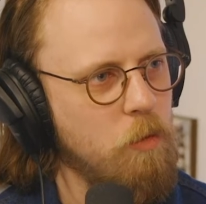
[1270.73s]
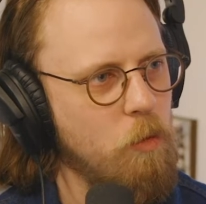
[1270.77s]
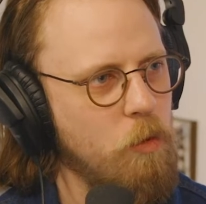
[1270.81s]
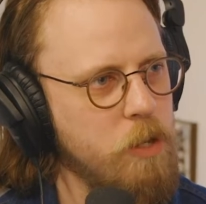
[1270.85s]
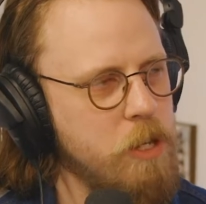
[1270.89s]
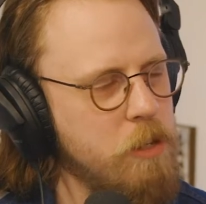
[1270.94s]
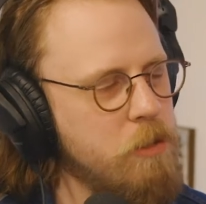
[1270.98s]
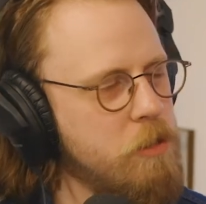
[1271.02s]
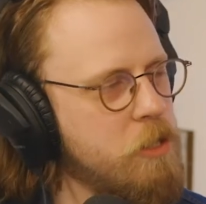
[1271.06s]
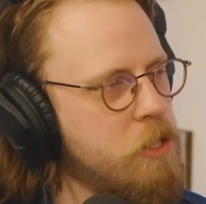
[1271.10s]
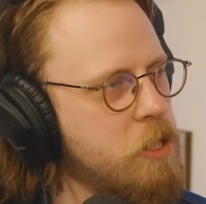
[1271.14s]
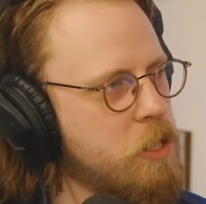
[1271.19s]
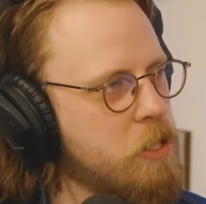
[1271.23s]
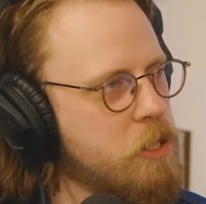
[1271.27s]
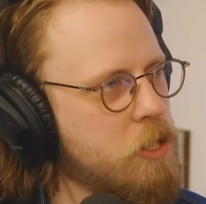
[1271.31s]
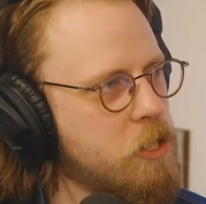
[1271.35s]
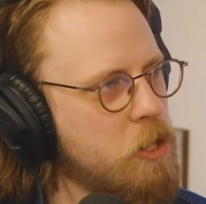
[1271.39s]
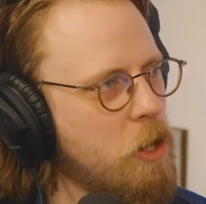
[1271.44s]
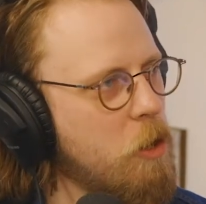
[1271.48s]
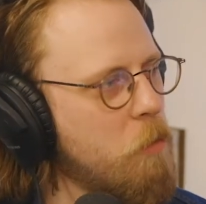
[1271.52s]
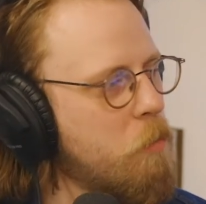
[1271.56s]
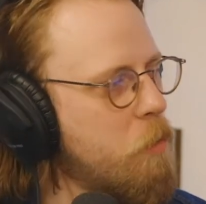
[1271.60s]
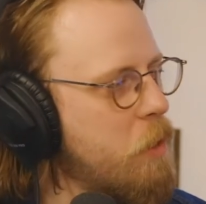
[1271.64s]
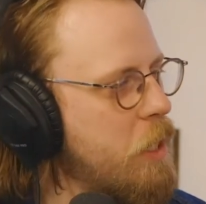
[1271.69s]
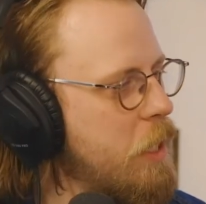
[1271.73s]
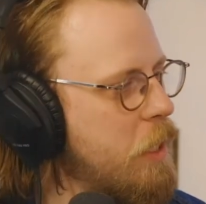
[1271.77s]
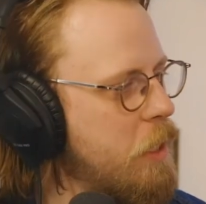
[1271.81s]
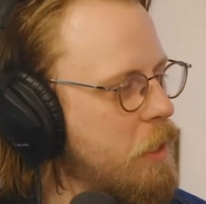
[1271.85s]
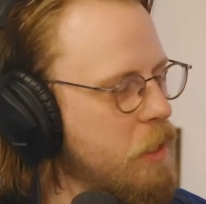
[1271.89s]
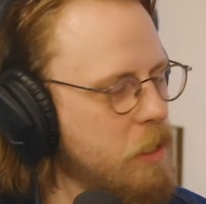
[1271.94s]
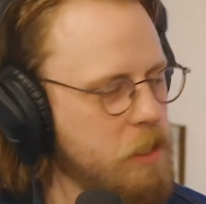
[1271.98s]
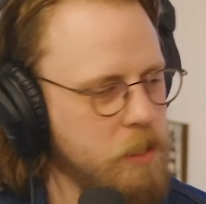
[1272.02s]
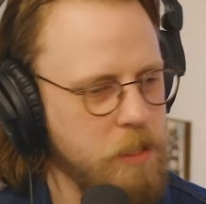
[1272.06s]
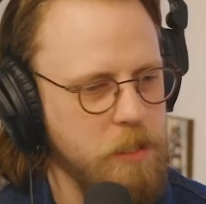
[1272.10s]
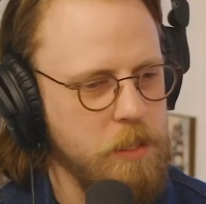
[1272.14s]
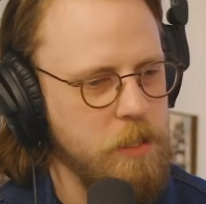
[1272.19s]
Well, you're just sharpening
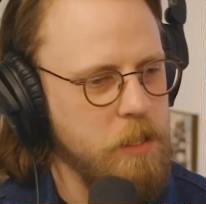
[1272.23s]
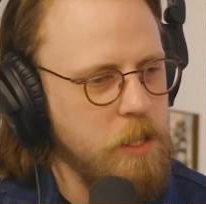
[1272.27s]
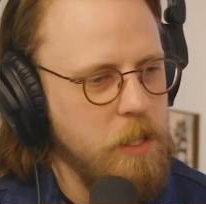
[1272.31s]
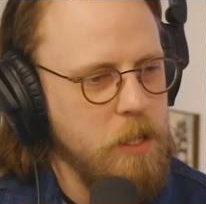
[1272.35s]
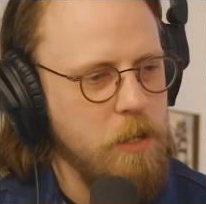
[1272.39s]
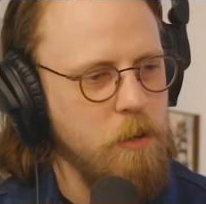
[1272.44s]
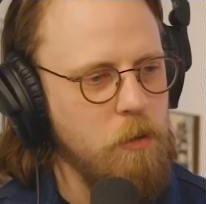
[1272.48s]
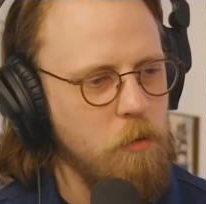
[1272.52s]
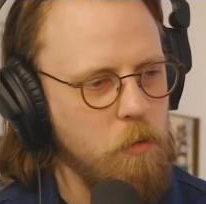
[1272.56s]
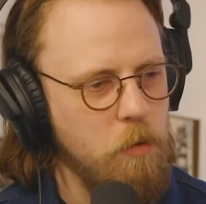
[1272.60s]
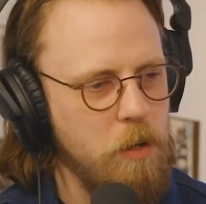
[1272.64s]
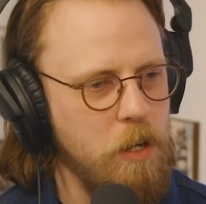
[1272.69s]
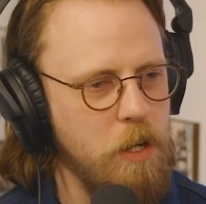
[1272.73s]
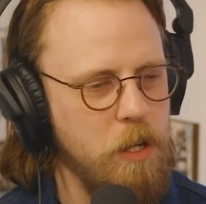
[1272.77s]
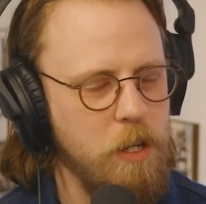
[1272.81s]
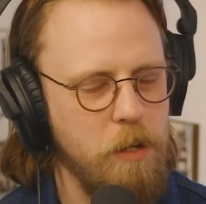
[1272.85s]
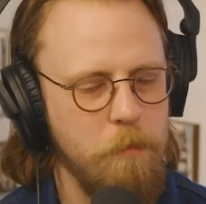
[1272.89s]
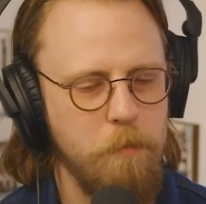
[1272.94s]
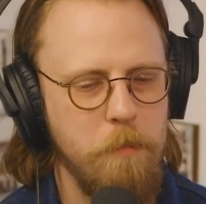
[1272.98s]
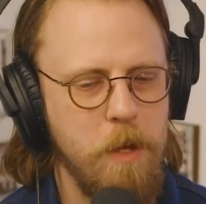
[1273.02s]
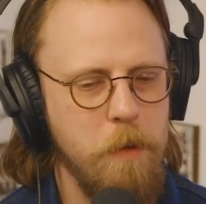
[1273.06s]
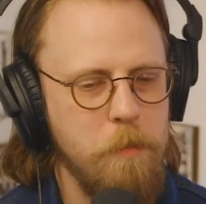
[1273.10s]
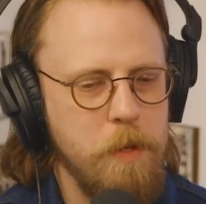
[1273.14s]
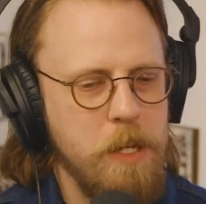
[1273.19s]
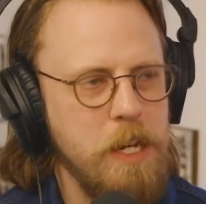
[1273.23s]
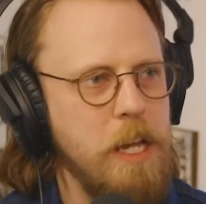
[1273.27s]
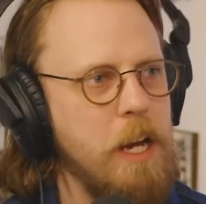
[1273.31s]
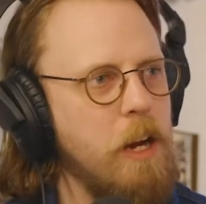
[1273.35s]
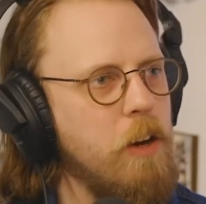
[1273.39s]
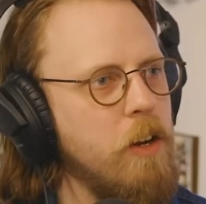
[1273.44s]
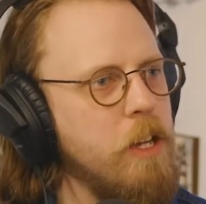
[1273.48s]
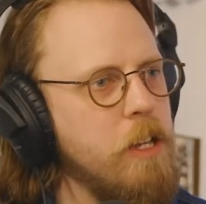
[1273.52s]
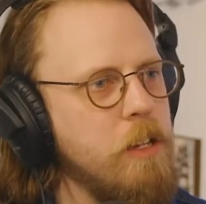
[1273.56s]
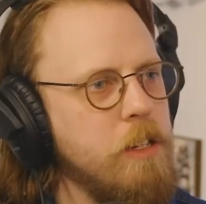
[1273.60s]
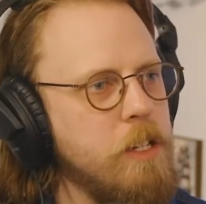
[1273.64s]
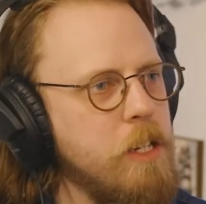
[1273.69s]
maybe an
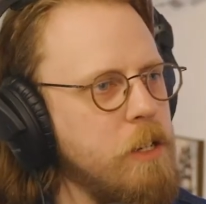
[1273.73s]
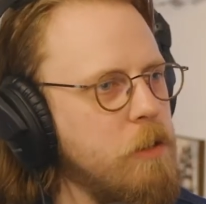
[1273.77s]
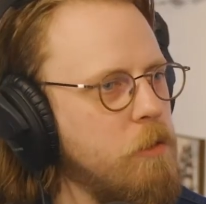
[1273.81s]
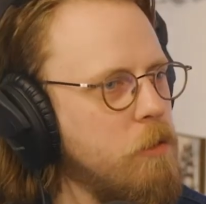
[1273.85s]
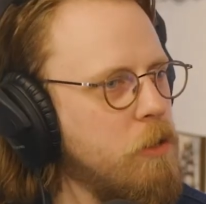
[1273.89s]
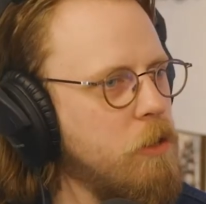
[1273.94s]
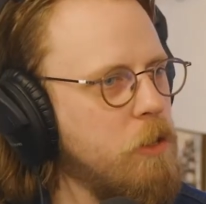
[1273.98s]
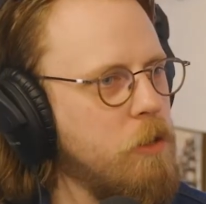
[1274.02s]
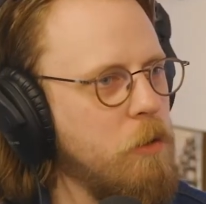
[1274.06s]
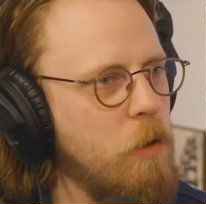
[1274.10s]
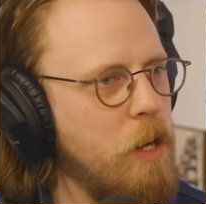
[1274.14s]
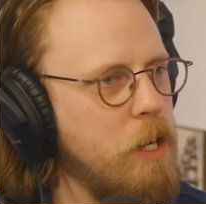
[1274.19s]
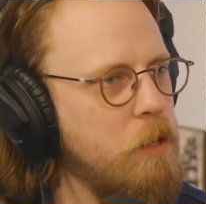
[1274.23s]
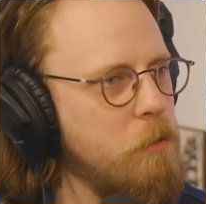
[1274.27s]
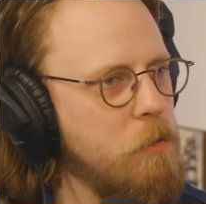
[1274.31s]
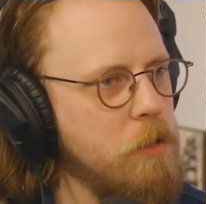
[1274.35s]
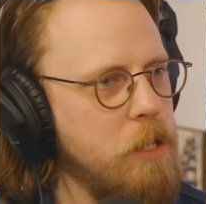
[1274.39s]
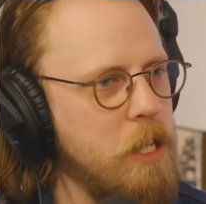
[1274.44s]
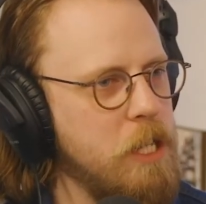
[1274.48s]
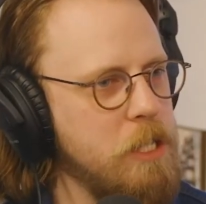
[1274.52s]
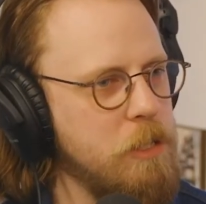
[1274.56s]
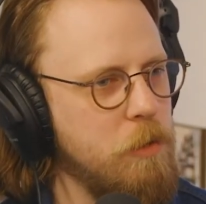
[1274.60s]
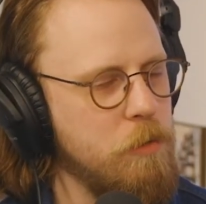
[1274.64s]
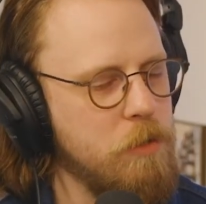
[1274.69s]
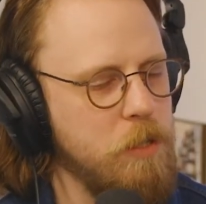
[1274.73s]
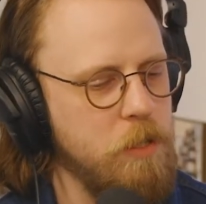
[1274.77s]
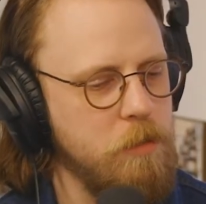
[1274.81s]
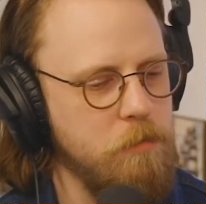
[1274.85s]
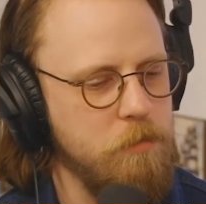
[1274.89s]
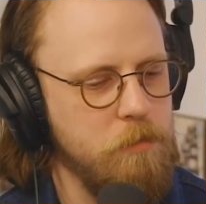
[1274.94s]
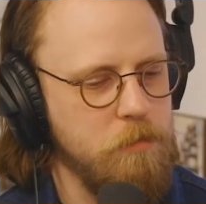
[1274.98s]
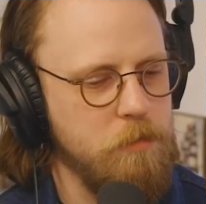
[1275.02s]
area you didn't quite realize was a.